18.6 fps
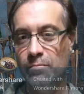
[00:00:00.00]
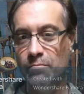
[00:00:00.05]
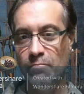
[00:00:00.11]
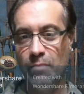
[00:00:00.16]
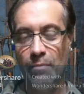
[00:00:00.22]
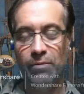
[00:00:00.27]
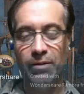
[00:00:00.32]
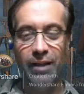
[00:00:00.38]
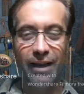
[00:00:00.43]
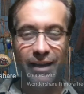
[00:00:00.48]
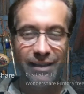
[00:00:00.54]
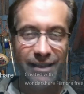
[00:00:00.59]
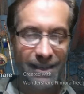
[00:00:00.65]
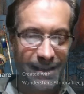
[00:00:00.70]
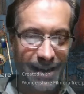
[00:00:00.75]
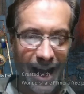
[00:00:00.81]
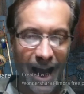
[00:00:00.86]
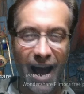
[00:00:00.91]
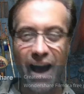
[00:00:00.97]
maybe like
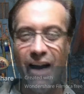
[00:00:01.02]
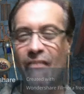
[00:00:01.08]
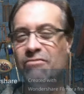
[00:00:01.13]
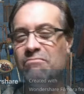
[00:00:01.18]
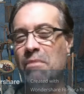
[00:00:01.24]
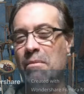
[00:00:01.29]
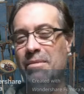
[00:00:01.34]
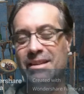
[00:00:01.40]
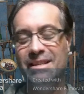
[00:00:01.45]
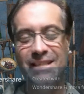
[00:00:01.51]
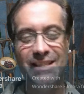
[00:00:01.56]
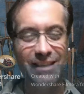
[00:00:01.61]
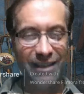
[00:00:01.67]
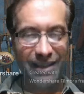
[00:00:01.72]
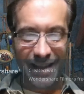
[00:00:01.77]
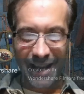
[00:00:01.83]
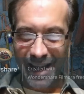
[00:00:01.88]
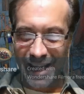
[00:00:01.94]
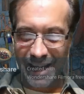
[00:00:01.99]
staves, maybe
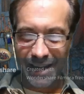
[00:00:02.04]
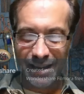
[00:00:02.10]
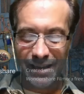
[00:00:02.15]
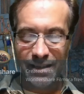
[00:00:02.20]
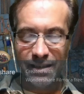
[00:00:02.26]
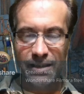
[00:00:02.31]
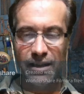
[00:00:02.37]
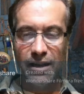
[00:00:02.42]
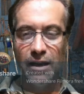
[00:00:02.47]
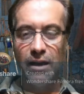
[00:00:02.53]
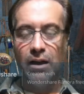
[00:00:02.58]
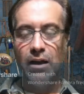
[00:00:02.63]
slings.